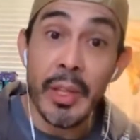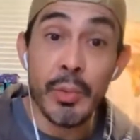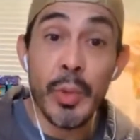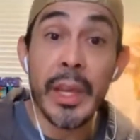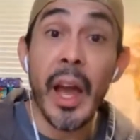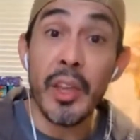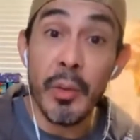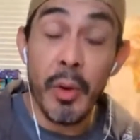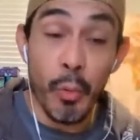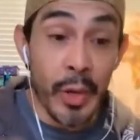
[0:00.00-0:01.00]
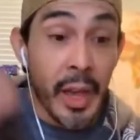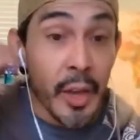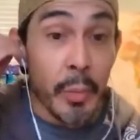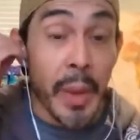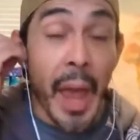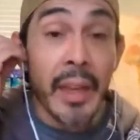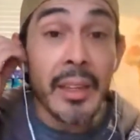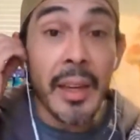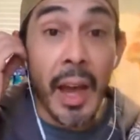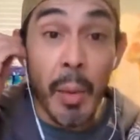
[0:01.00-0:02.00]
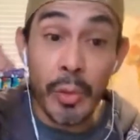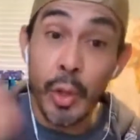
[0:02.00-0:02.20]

He's we got you we got your back um,